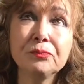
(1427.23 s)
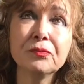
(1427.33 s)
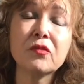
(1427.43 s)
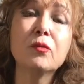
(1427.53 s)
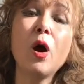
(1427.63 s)

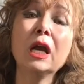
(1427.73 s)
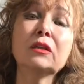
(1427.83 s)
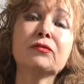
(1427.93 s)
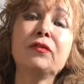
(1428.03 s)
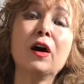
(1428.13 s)

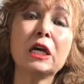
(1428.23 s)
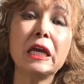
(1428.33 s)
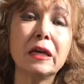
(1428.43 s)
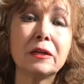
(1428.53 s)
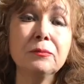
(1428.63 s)

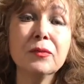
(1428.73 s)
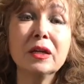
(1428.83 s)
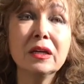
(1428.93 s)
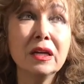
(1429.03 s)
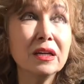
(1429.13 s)
wildfire,
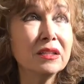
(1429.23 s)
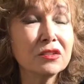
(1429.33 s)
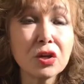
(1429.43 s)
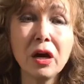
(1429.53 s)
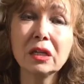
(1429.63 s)

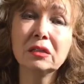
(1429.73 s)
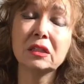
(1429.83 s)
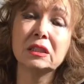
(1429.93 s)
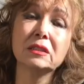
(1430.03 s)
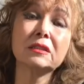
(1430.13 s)

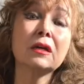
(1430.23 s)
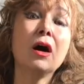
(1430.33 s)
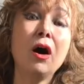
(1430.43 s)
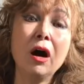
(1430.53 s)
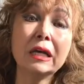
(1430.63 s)
thunders,
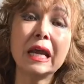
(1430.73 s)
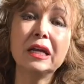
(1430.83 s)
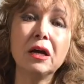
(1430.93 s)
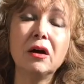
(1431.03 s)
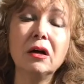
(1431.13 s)
on
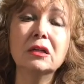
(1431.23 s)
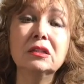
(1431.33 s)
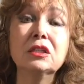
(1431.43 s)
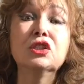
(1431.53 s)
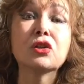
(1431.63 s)
and on.
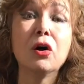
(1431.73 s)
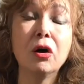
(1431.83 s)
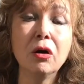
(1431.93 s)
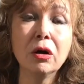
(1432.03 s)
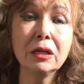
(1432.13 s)
These
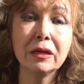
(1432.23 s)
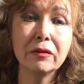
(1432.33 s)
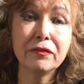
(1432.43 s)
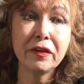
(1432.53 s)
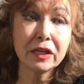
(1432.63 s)
all
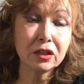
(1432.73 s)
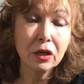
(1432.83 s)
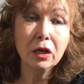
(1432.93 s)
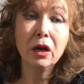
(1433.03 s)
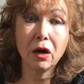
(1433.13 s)
affect
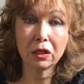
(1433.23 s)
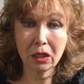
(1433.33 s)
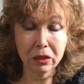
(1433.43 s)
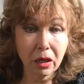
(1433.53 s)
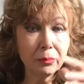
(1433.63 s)
our
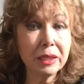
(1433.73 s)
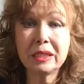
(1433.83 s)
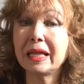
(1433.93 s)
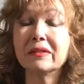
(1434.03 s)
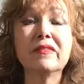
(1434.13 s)
climate
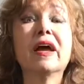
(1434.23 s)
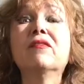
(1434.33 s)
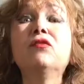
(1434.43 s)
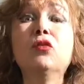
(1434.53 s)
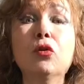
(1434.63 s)
that we
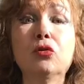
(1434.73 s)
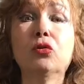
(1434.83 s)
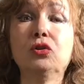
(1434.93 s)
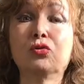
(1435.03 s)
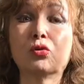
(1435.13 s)
have no
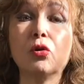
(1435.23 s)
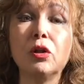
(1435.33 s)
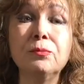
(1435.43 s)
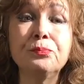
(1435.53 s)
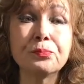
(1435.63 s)

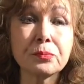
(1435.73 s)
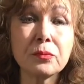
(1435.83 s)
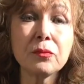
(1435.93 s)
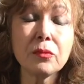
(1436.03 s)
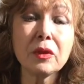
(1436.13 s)
control.
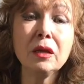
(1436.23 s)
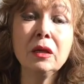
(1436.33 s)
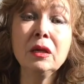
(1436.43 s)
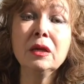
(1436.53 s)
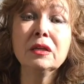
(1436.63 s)

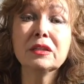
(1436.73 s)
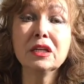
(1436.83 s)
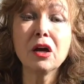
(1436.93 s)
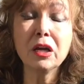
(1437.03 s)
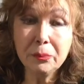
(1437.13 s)
Then
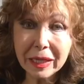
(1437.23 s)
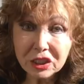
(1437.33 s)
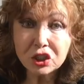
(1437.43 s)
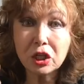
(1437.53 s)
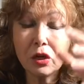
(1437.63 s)
I
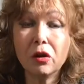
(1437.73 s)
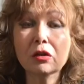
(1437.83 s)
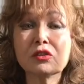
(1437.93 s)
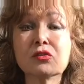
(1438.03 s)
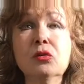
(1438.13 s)
mentioned
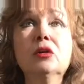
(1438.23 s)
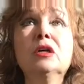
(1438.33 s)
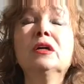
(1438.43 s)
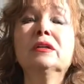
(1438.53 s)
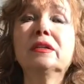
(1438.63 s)
also
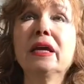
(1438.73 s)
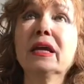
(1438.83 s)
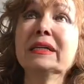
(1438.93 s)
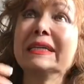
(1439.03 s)
the